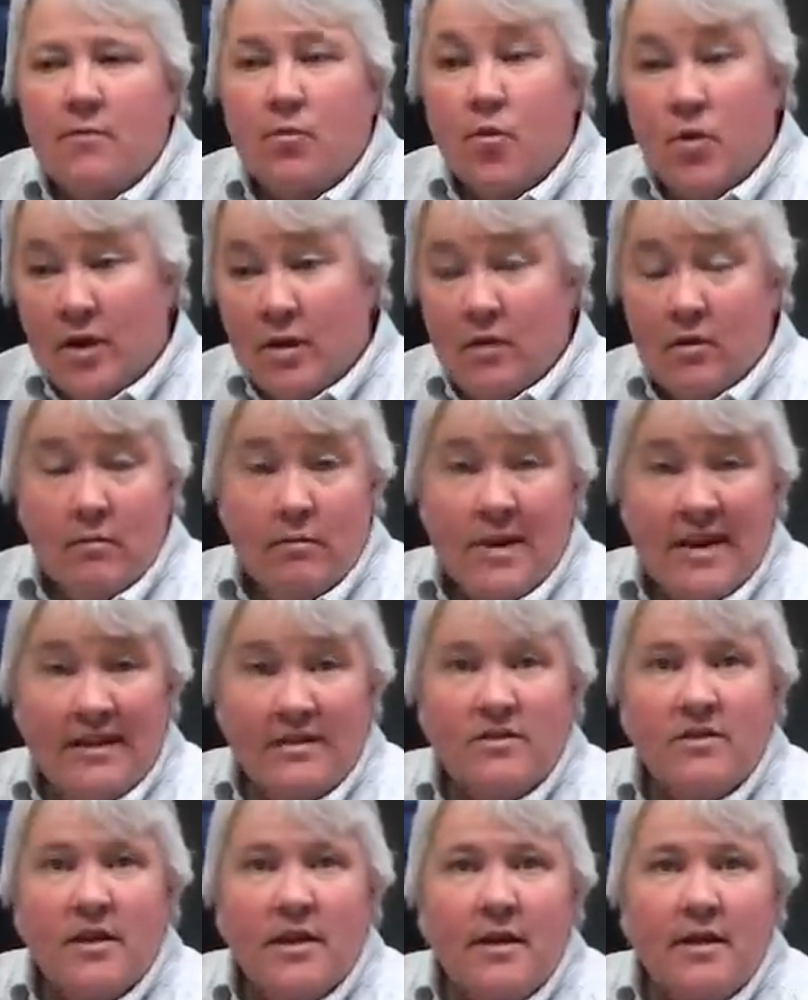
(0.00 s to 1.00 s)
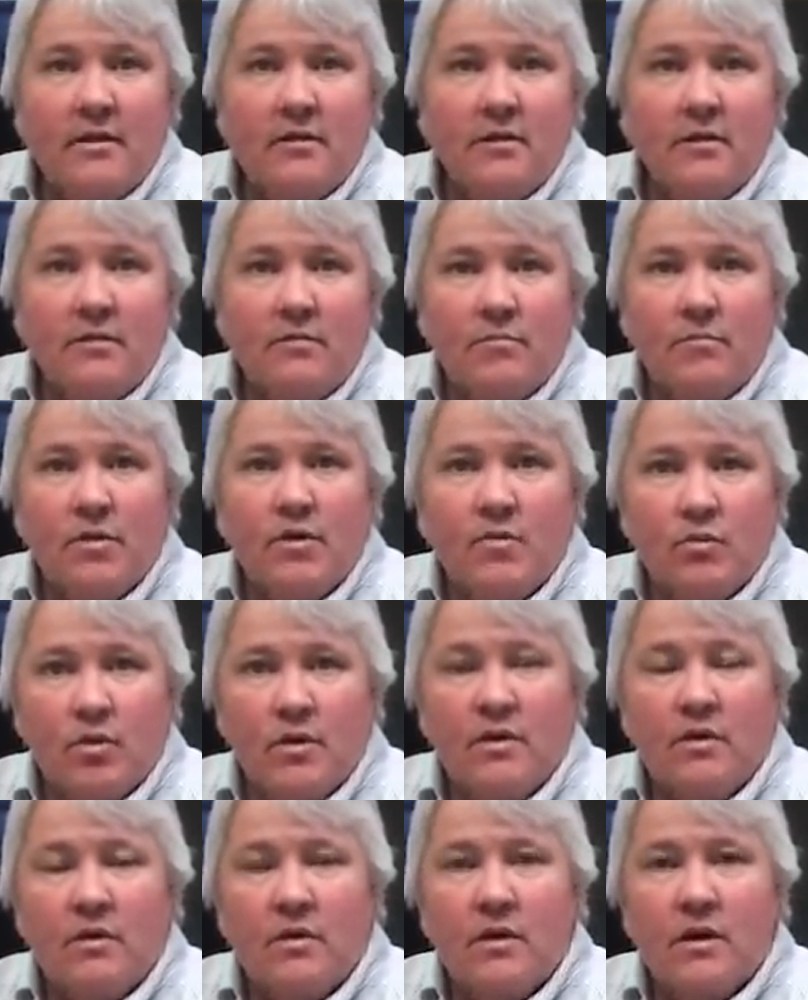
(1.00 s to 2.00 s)
We don't maintain them, but
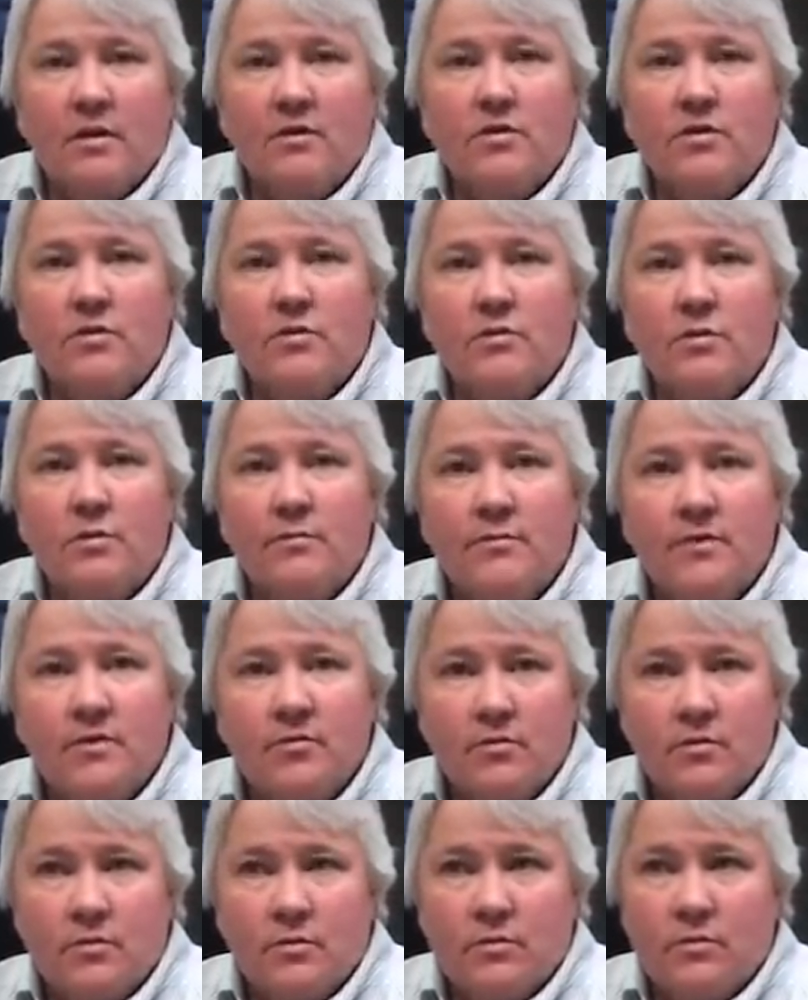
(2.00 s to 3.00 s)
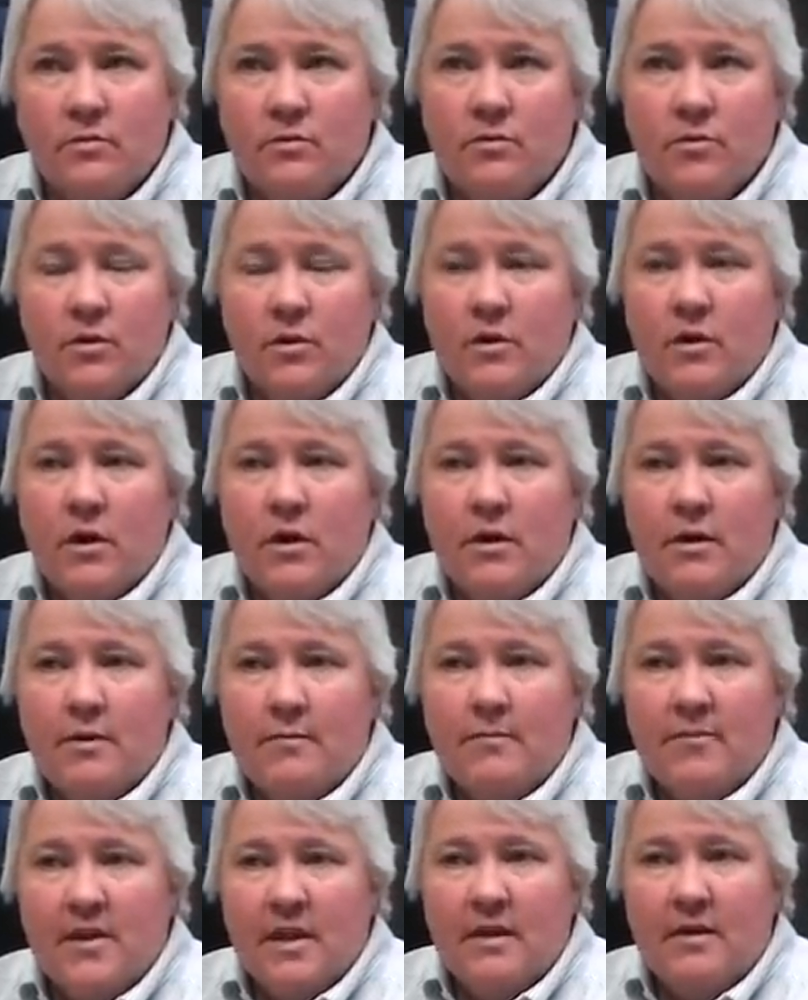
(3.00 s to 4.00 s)
we connect to them through,
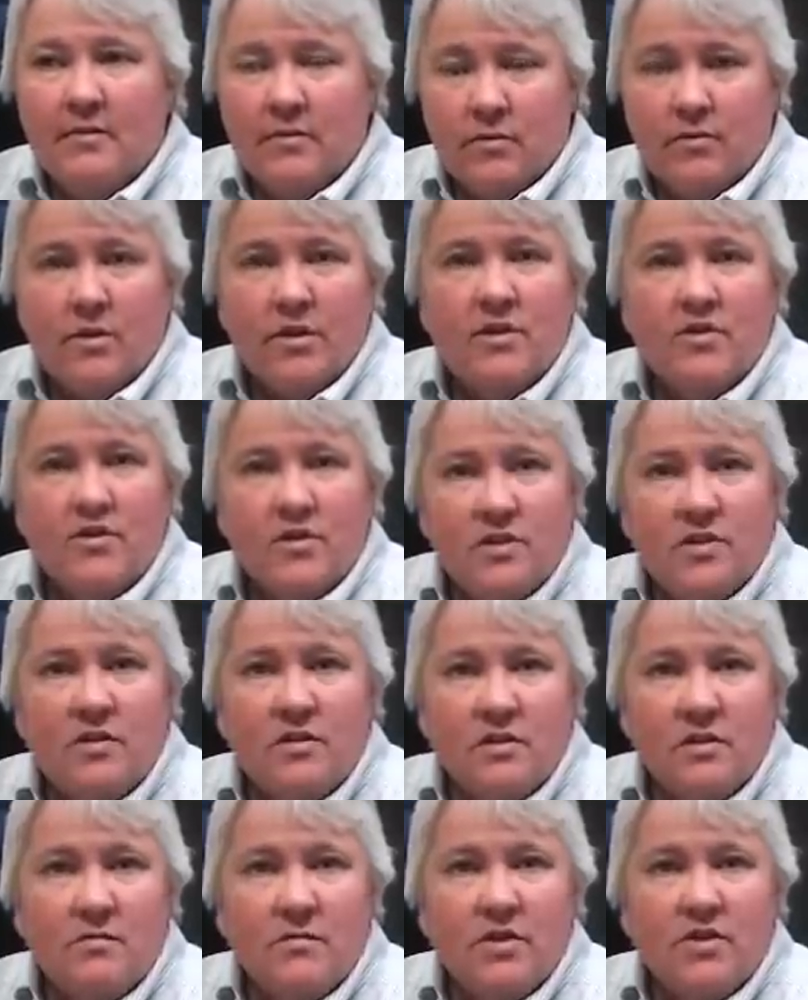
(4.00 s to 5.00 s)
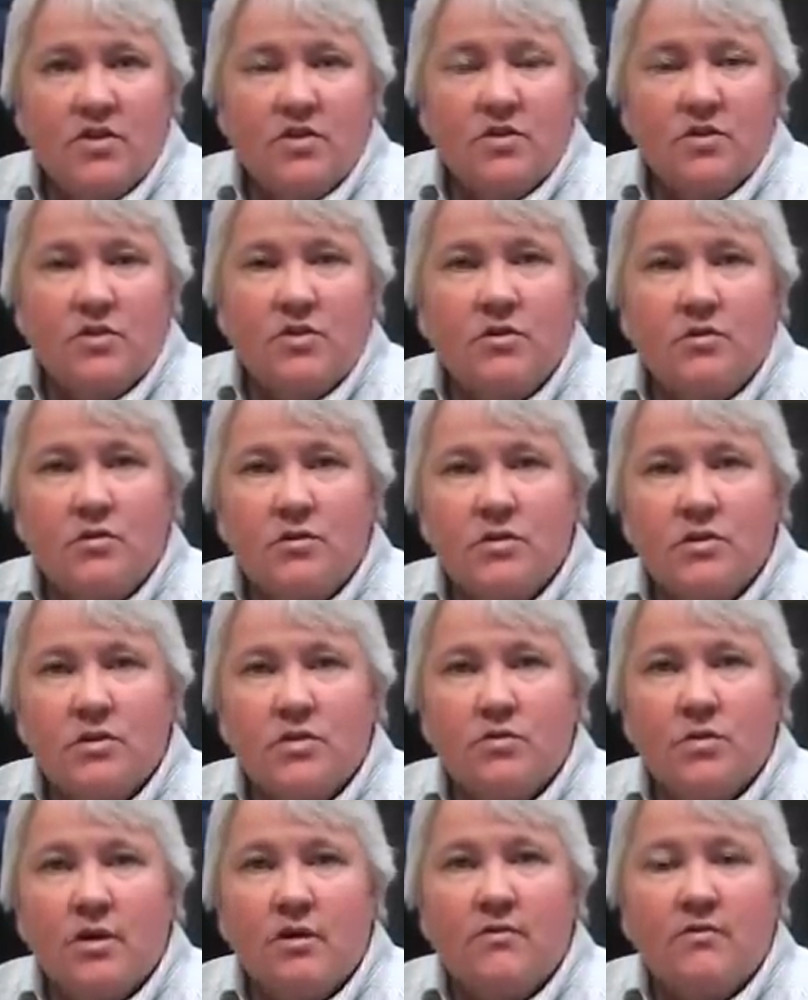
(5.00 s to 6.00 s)
they either can send images to us
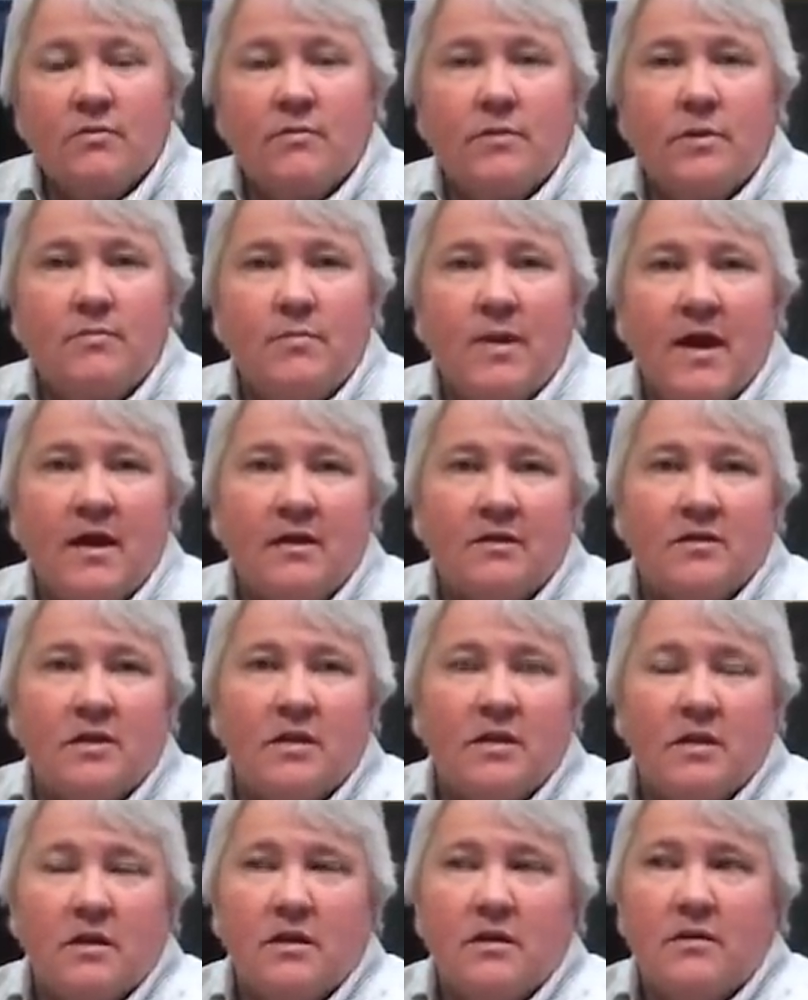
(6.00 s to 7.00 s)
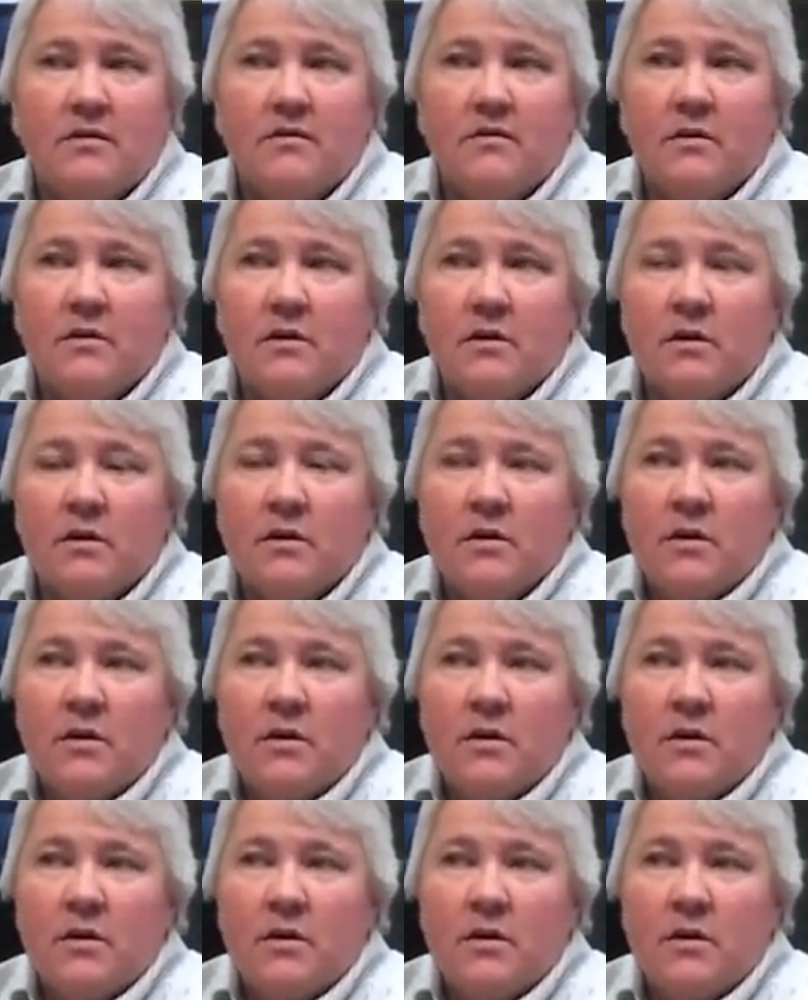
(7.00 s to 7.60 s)
direct from the PACS, that kind of thing.